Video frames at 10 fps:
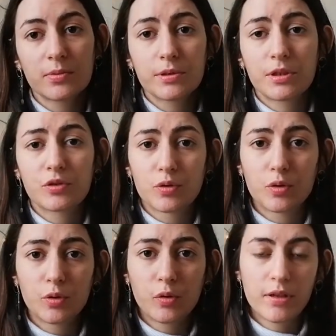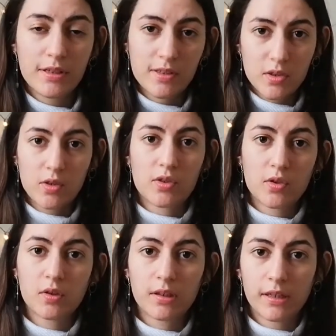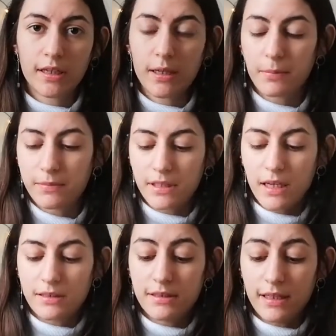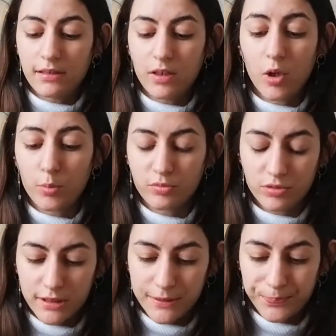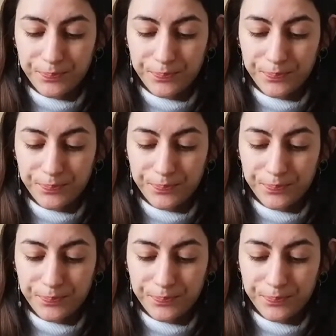we're going to glue this, so it's not gonna come undone, hopefully.